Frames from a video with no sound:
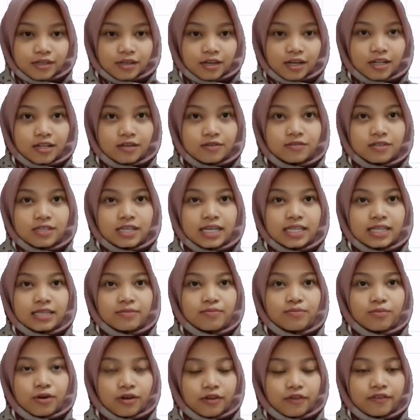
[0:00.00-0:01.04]
calculate
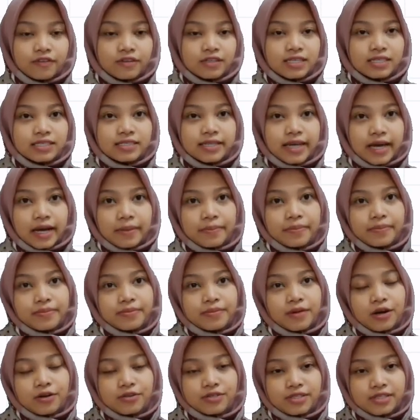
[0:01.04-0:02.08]
both the debt
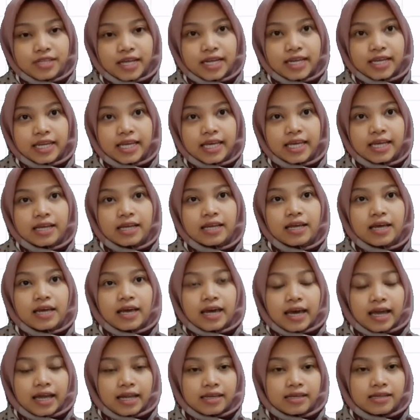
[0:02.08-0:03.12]
outstanding
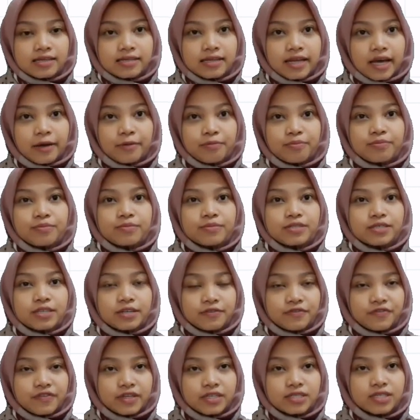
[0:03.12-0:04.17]
and the debt
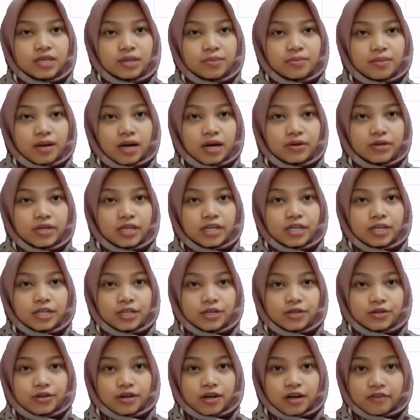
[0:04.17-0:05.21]
service amount in
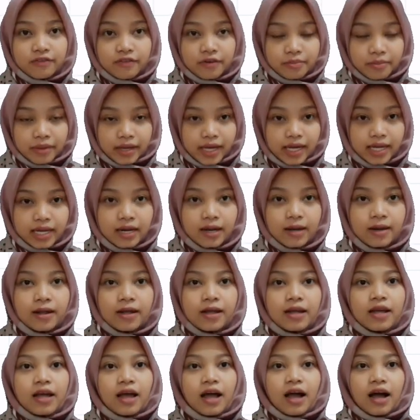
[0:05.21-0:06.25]
your government.
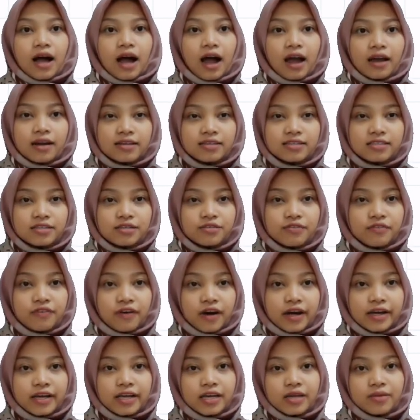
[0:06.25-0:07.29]

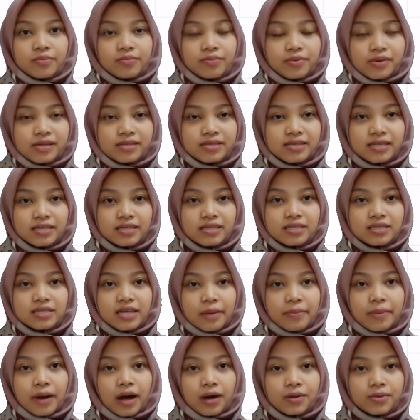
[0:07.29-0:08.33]
Identify and present the
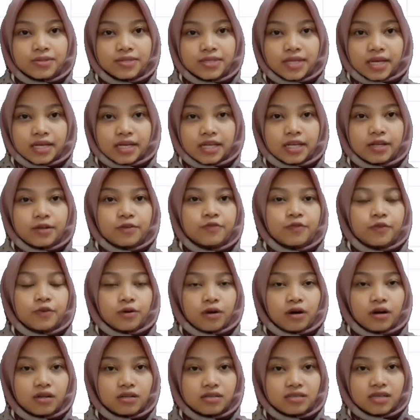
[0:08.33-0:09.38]
debt outstanding for
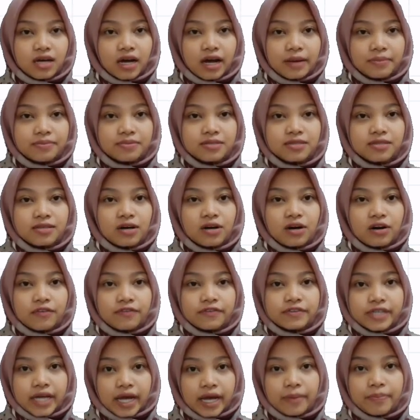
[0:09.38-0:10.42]
all types of
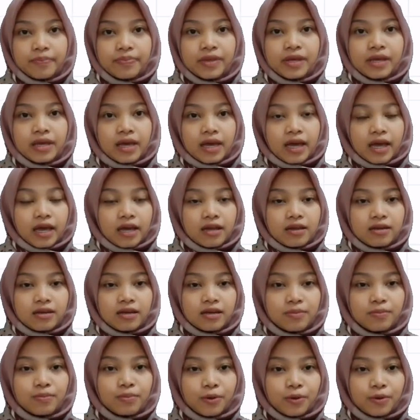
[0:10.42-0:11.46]
debt and
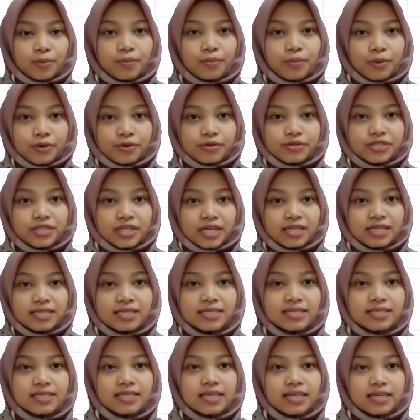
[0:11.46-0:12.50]
their
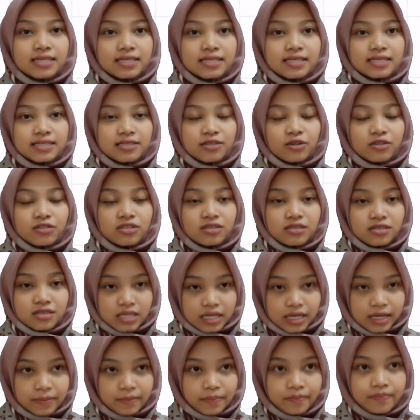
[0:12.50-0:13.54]
proportions in the total
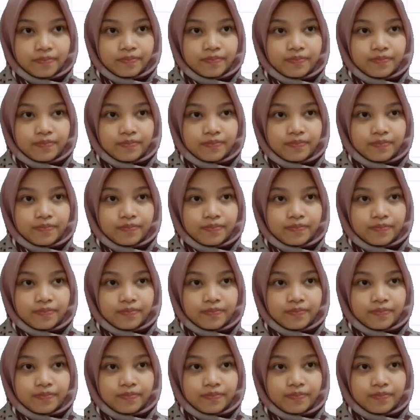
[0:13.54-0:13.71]
debt,